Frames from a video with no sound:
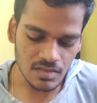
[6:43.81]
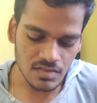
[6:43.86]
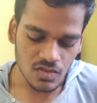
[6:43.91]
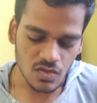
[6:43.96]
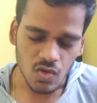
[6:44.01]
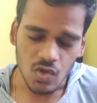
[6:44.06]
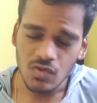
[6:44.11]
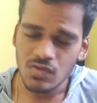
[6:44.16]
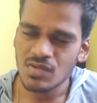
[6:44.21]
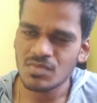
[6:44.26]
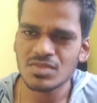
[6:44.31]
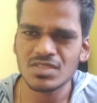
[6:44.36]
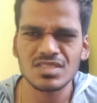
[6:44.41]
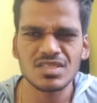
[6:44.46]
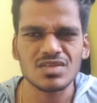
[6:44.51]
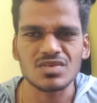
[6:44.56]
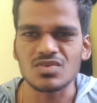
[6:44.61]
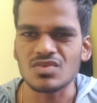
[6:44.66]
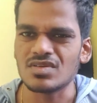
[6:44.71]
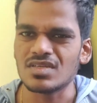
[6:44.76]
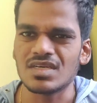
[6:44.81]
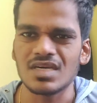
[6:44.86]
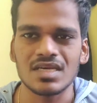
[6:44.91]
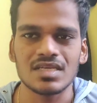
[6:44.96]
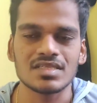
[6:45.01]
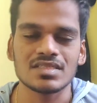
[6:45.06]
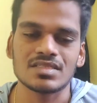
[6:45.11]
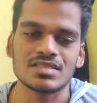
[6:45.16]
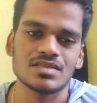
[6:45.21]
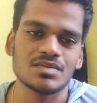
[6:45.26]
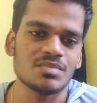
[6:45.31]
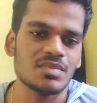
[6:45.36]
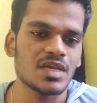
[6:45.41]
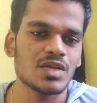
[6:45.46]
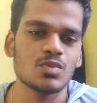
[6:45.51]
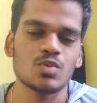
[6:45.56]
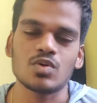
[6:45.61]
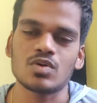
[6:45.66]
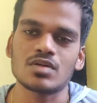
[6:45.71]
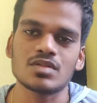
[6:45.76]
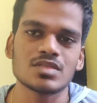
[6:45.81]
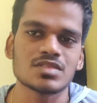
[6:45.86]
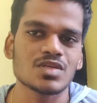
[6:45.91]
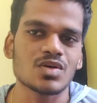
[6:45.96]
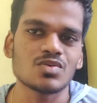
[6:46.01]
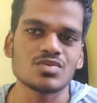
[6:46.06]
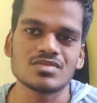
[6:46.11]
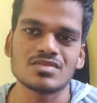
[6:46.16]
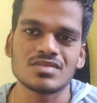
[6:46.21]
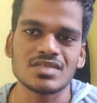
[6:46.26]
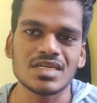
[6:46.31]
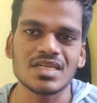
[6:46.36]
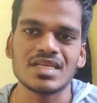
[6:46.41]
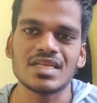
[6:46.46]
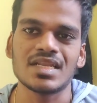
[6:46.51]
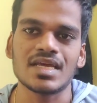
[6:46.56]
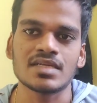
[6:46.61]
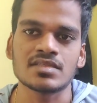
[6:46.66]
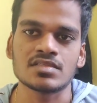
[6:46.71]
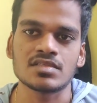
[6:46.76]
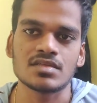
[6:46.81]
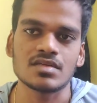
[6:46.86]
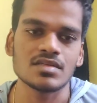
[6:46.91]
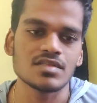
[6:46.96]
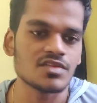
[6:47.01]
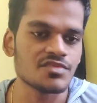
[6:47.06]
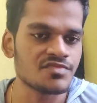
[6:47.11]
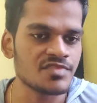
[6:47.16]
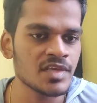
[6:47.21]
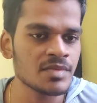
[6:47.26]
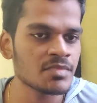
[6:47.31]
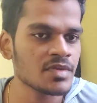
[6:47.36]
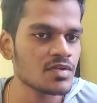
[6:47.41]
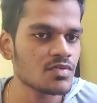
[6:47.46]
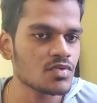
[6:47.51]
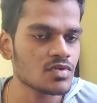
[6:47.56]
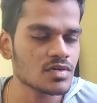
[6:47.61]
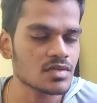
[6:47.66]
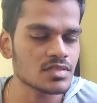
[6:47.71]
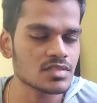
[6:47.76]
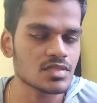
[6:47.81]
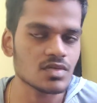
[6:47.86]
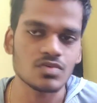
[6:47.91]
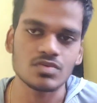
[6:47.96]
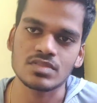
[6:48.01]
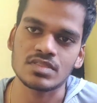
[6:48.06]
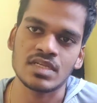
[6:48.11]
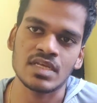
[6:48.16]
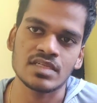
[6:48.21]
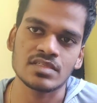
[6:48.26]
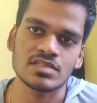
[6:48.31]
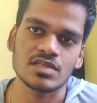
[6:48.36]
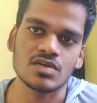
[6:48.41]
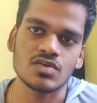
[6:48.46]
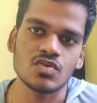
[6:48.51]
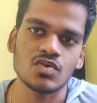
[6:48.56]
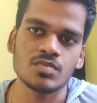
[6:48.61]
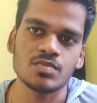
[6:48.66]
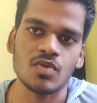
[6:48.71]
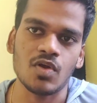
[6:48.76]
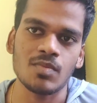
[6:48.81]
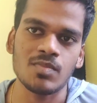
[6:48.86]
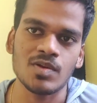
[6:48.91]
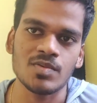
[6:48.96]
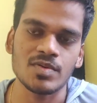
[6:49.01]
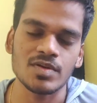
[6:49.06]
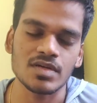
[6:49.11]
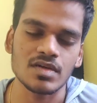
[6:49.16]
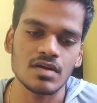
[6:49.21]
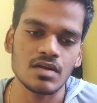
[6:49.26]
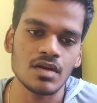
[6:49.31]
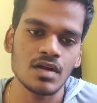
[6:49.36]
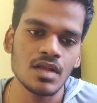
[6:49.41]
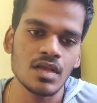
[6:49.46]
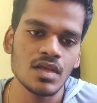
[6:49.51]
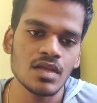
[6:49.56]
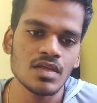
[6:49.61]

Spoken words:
The lower mids are good guys, the male vocal sounds really natural, the female vocal sounds natural, no problem at all.